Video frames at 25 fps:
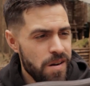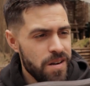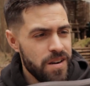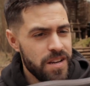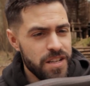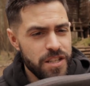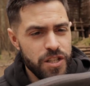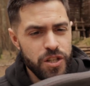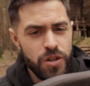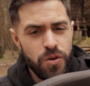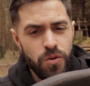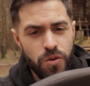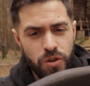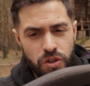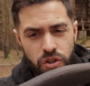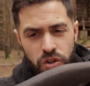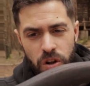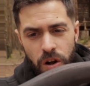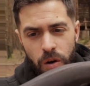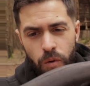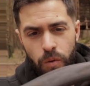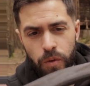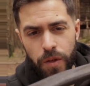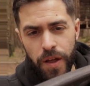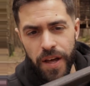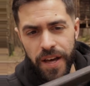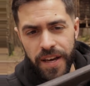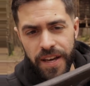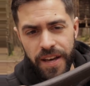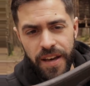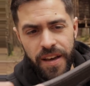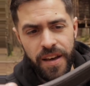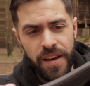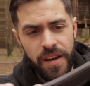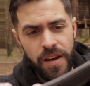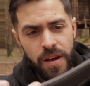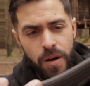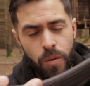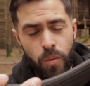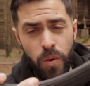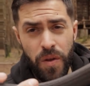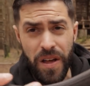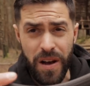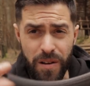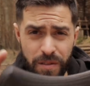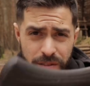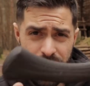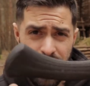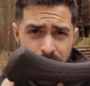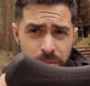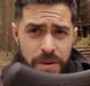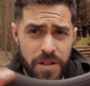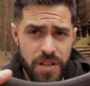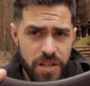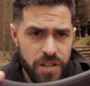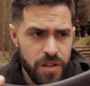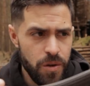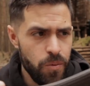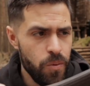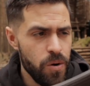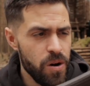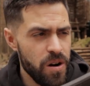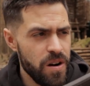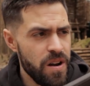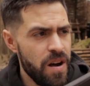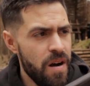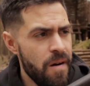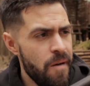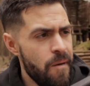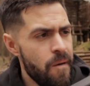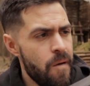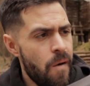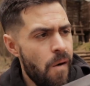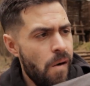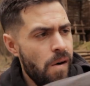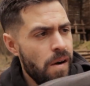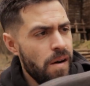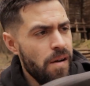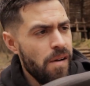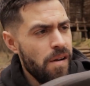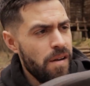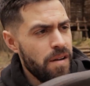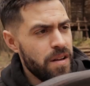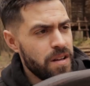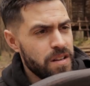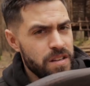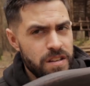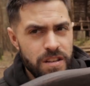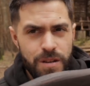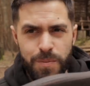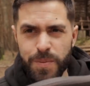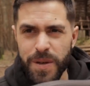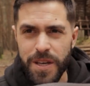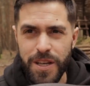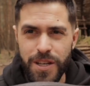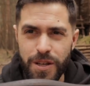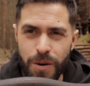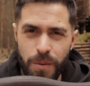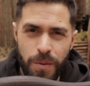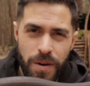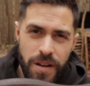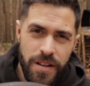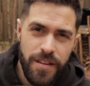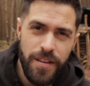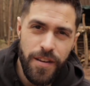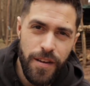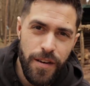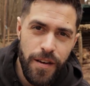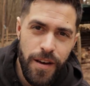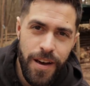let's scorch the whole thing without damaging the wood just because I wanted to